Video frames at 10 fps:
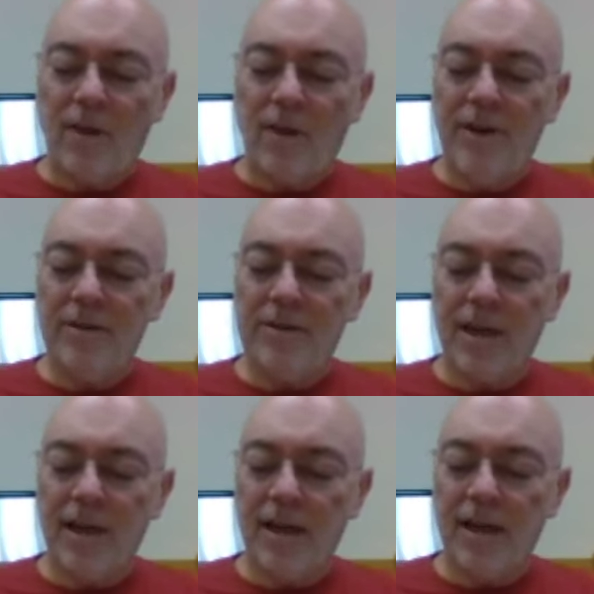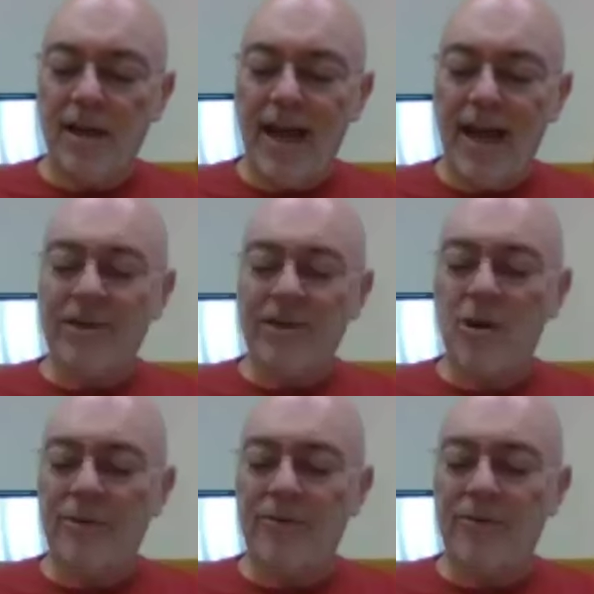There's an
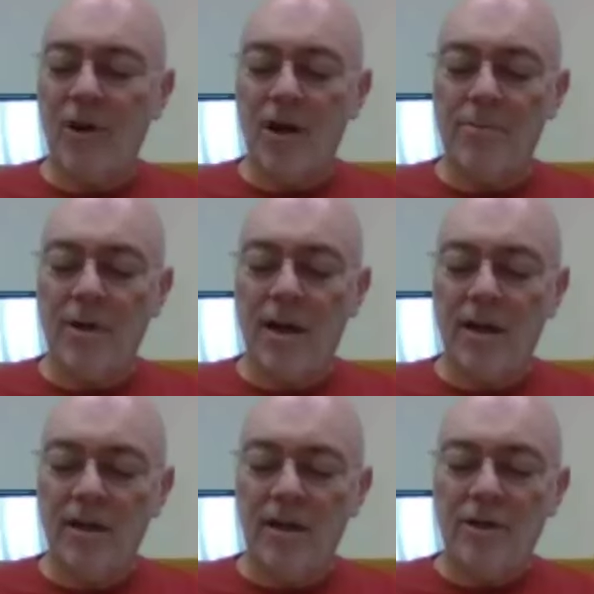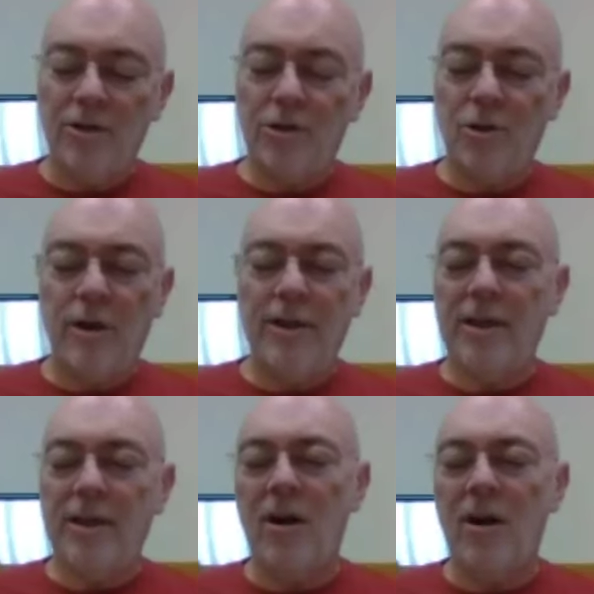excerpt from Joyce
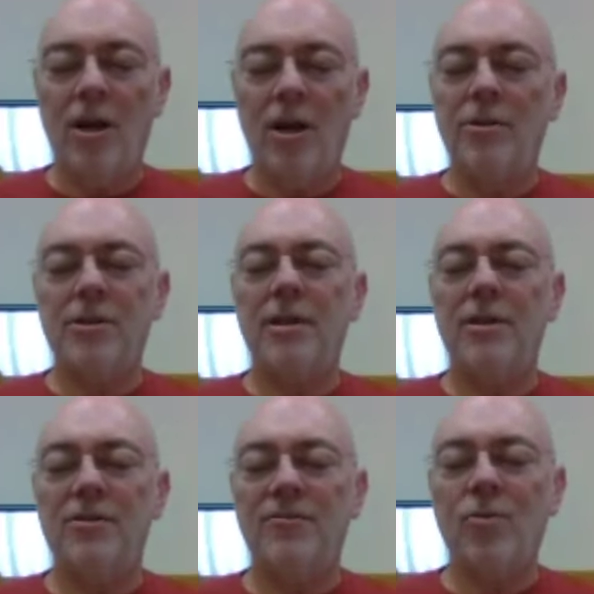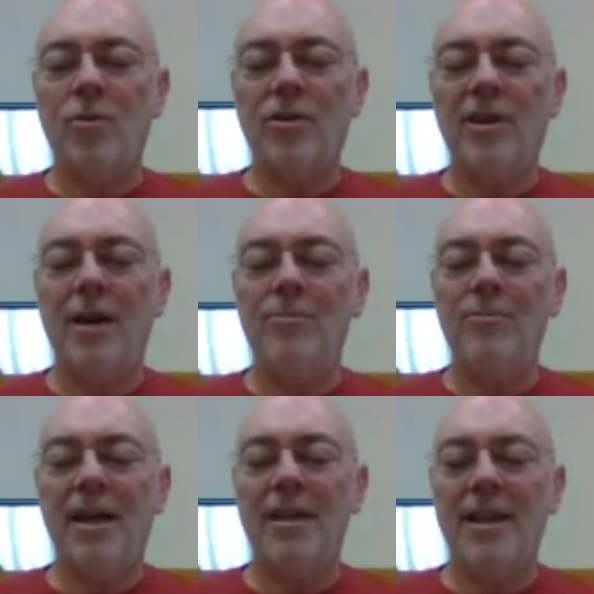Carol Oates's
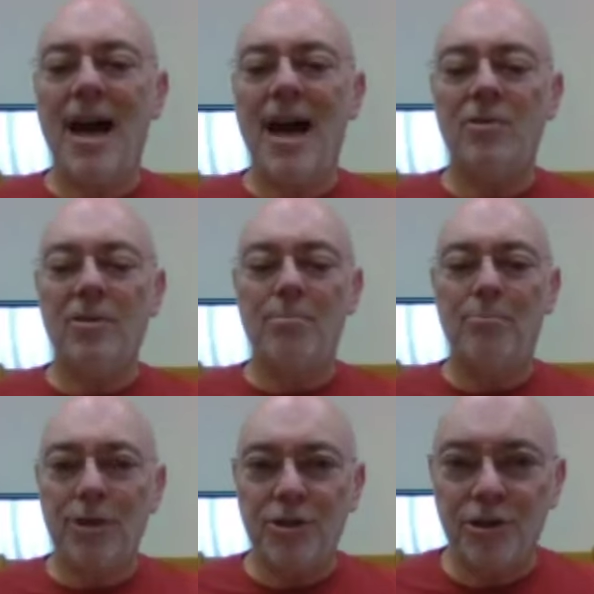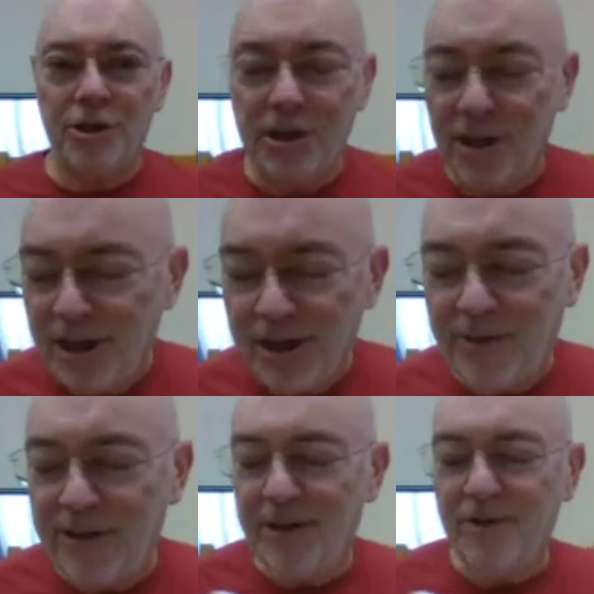forthcoming novel Butcher,
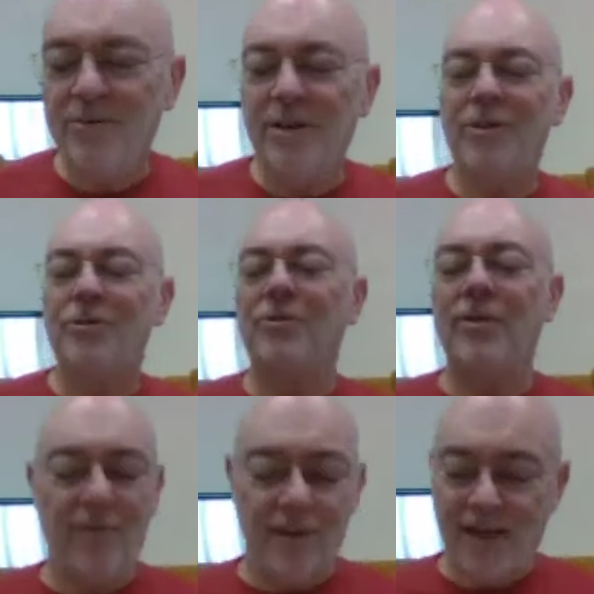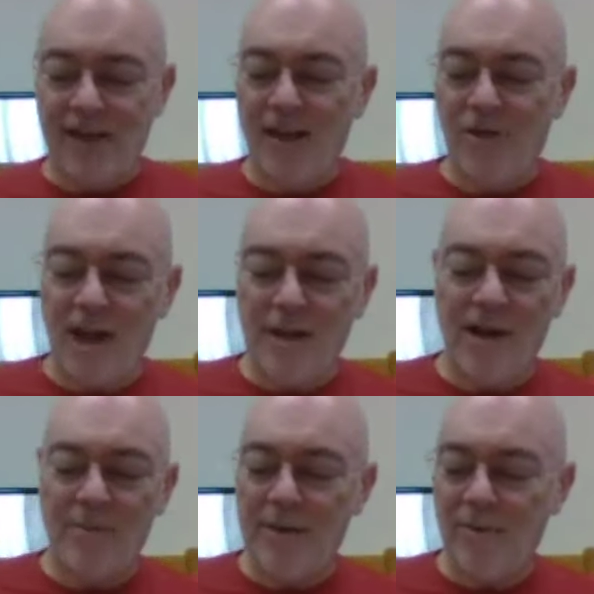which is really terrific. And I thought
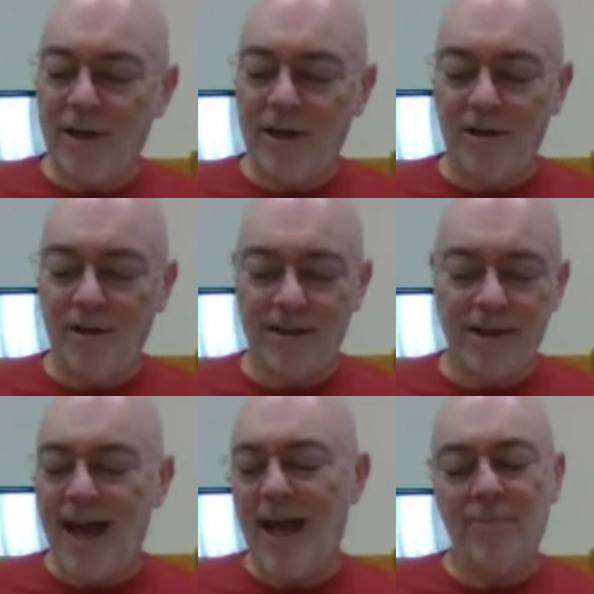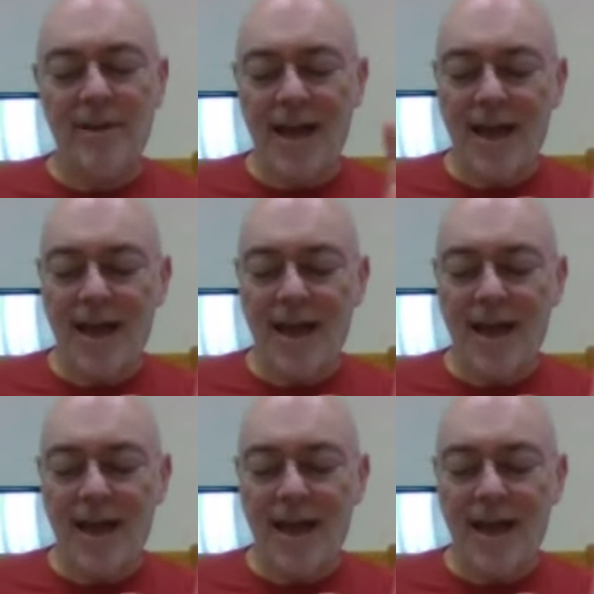about maybe we could look at that, but